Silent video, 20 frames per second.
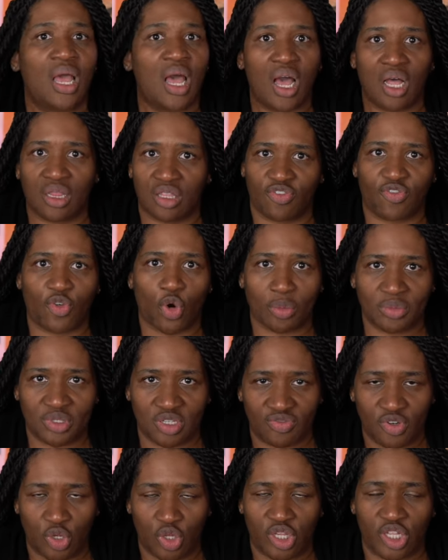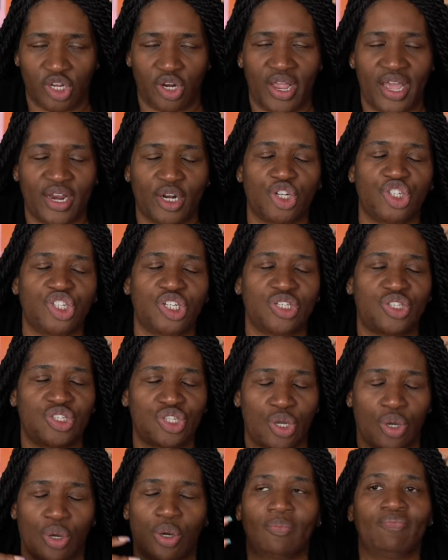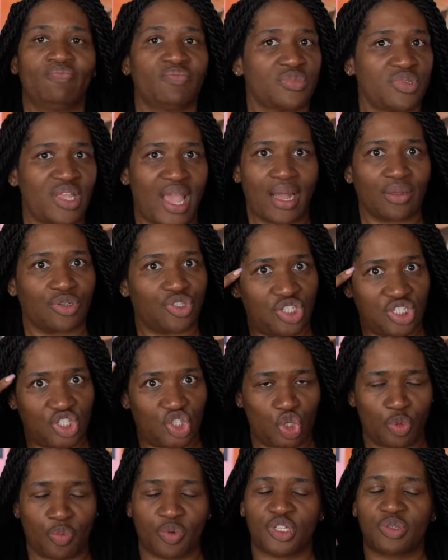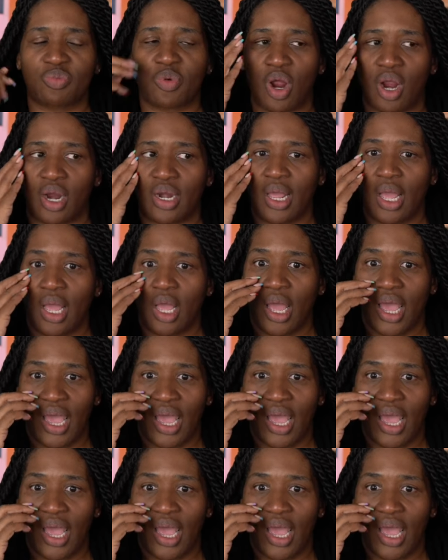other forms of nuclear energy. So yeah, she's super smart.